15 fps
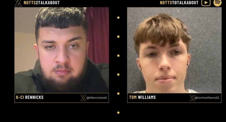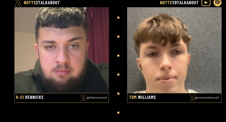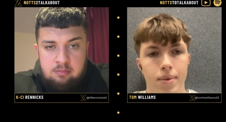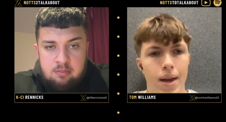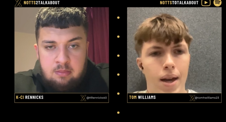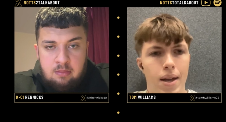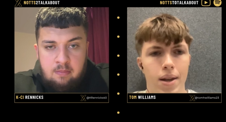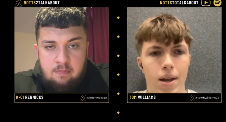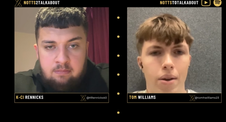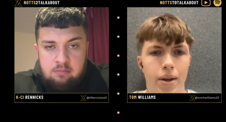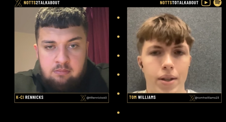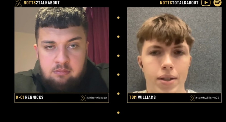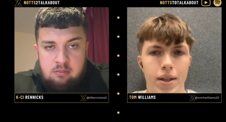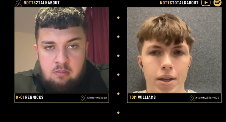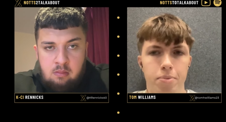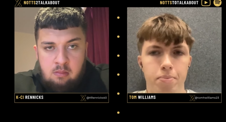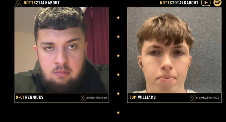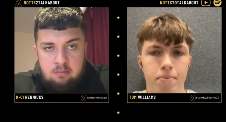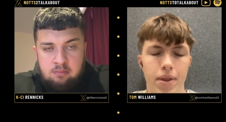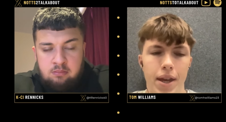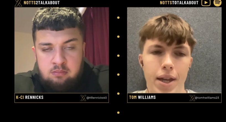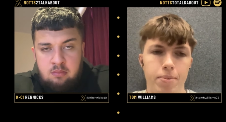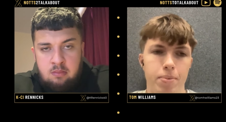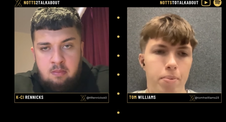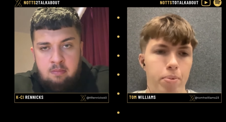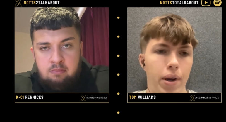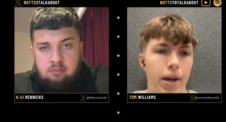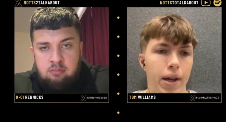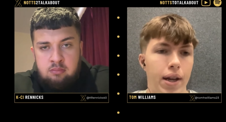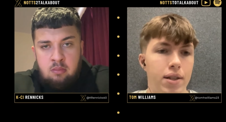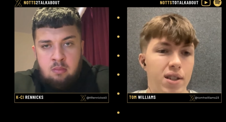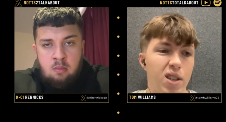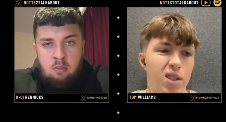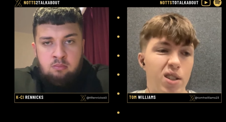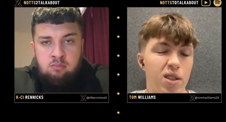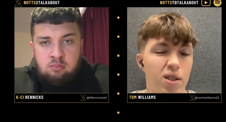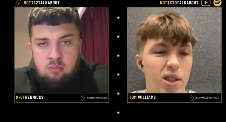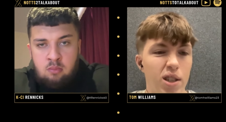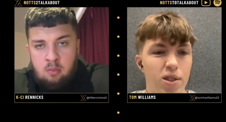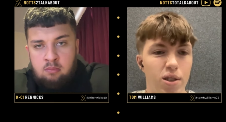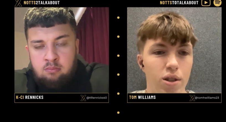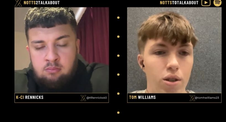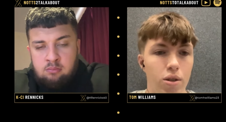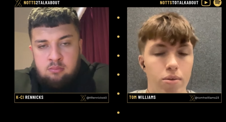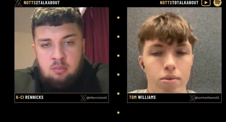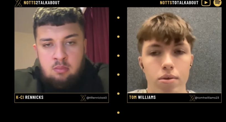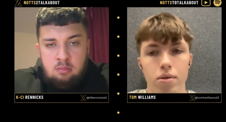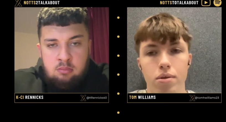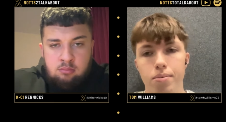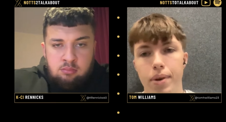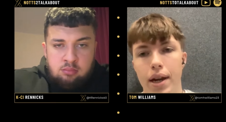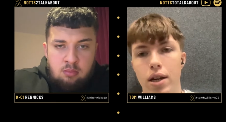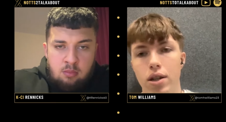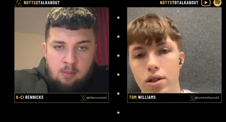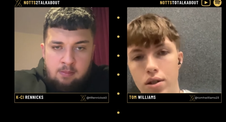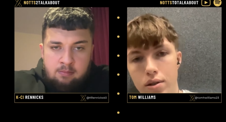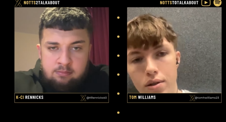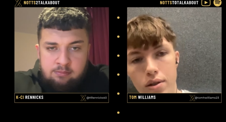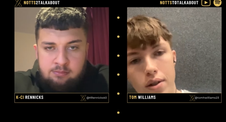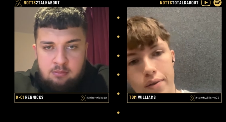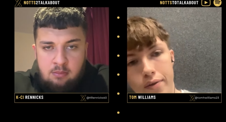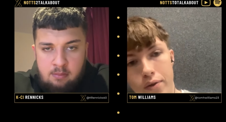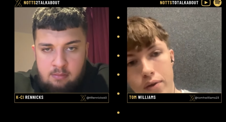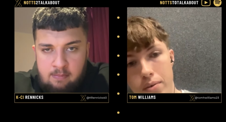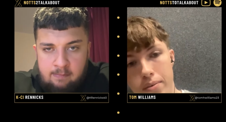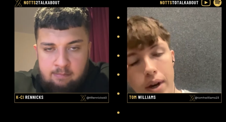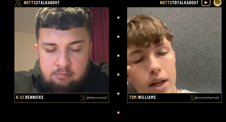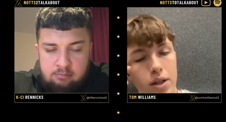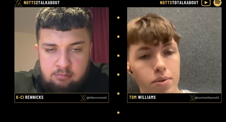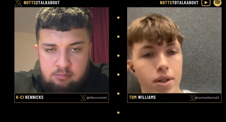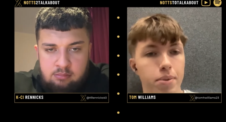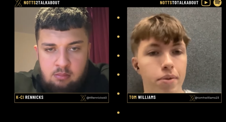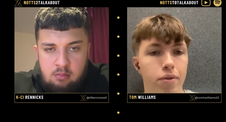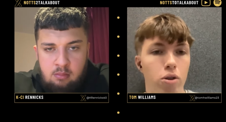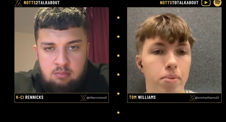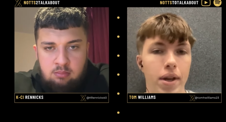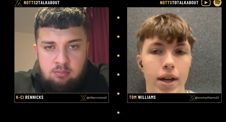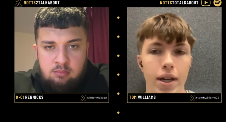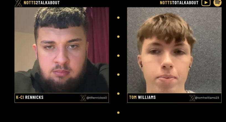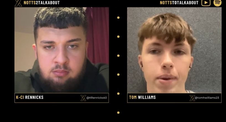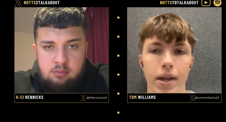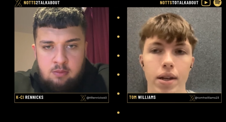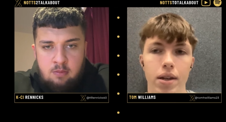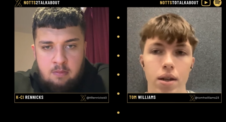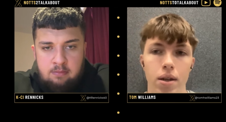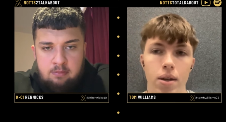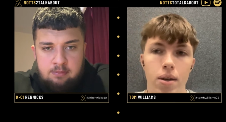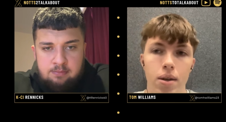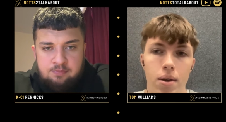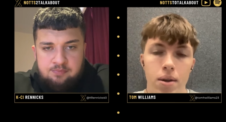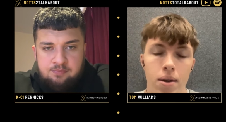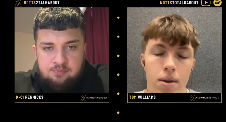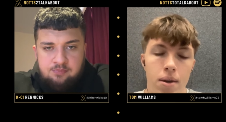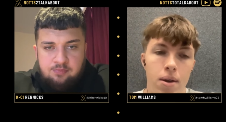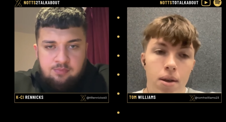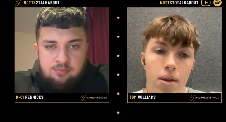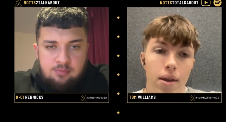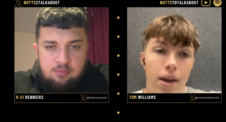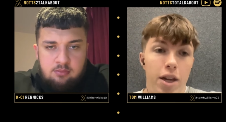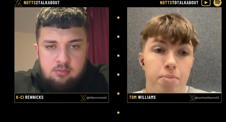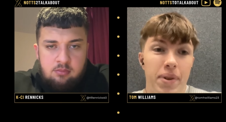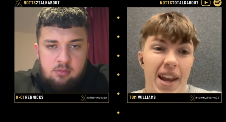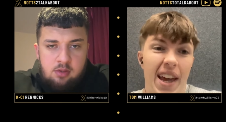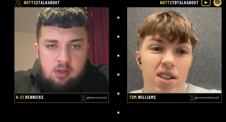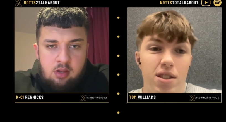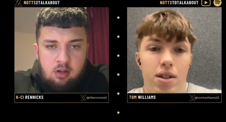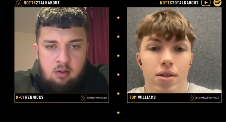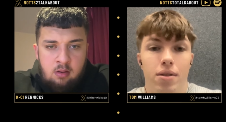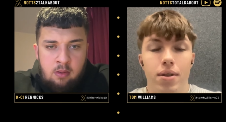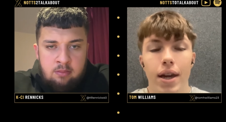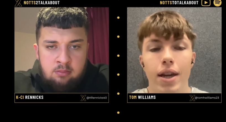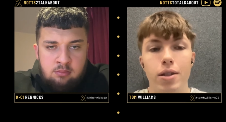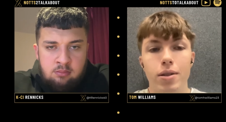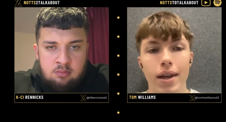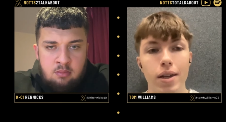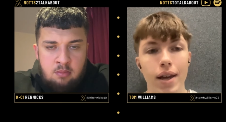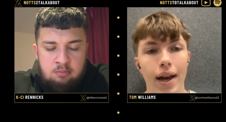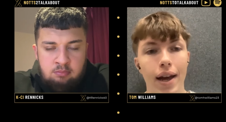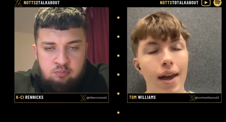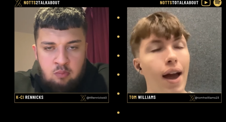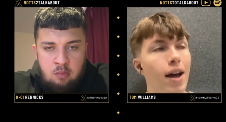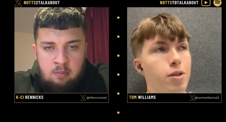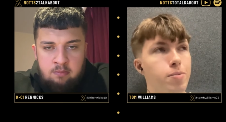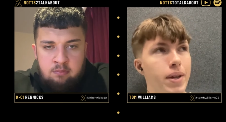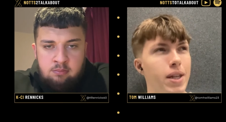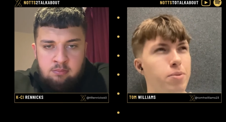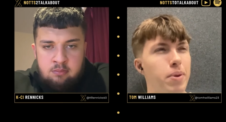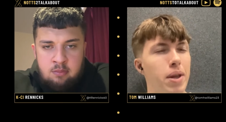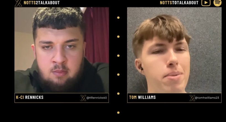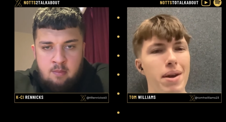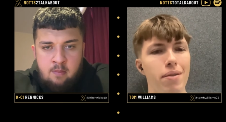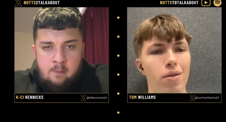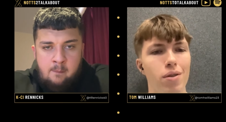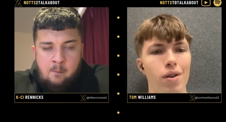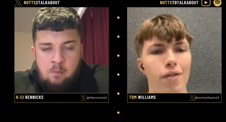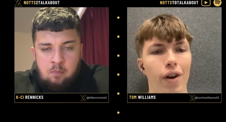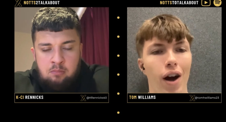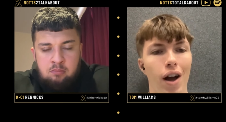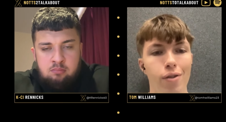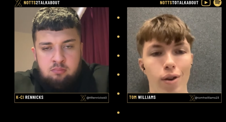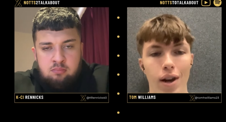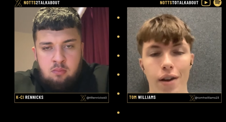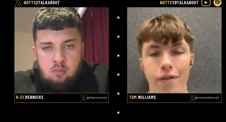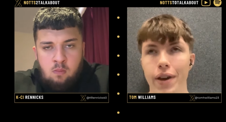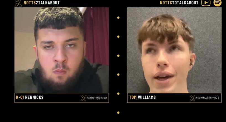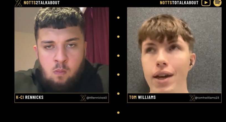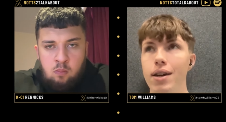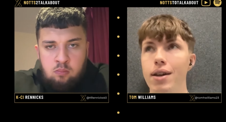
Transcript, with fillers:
Speaker 1: Yeah, no, he's he's he's been brilliant, hasn't he? Since, since the new managers the management team have come in, he's been he's been excellent. He's, he he has been. It's been a bit of a revival, I think.